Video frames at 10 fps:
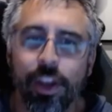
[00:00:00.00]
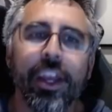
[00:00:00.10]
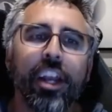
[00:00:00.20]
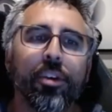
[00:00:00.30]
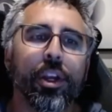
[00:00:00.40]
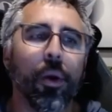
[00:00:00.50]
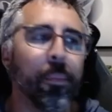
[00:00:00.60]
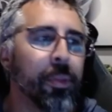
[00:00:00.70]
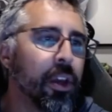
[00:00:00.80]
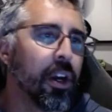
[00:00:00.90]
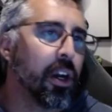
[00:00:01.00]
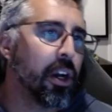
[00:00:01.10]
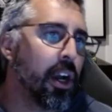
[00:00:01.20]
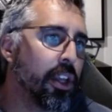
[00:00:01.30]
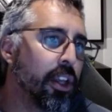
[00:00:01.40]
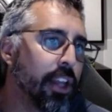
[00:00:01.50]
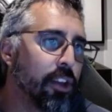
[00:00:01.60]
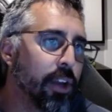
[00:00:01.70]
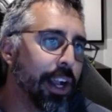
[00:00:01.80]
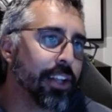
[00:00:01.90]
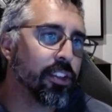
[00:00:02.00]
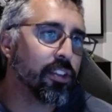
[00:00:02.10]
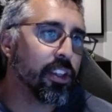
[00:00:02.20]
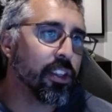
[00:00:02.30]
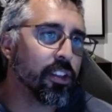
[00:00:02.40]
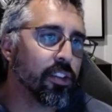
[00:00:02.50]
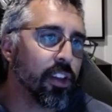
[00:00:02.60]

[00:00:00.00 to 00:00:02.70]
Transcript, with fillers: Here we go. now you guys can see this